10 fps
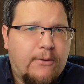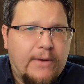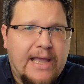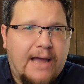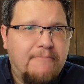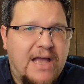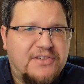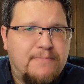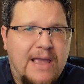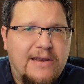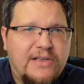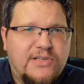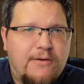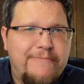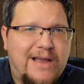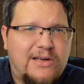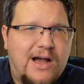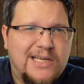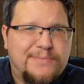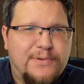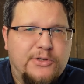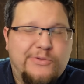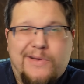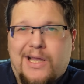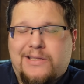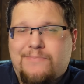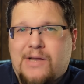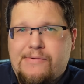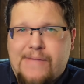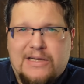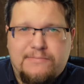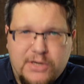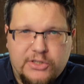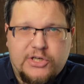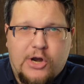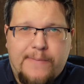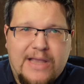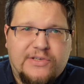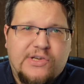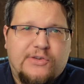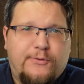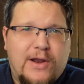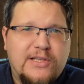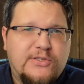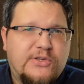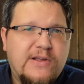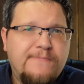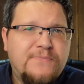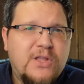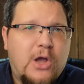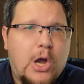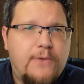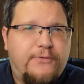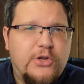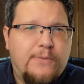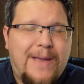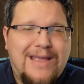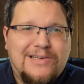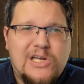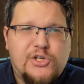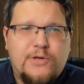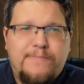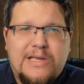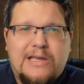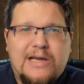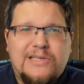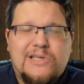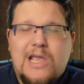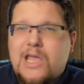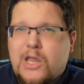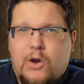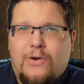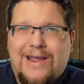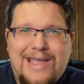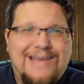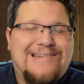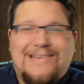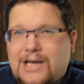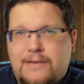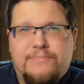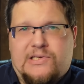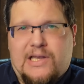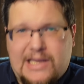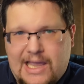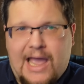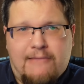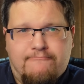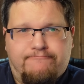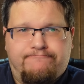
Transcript: We got mask mandates coming back to hospitals. We got them coming back to military bases. Friends, hopefully you're paying attention, because here it comes again.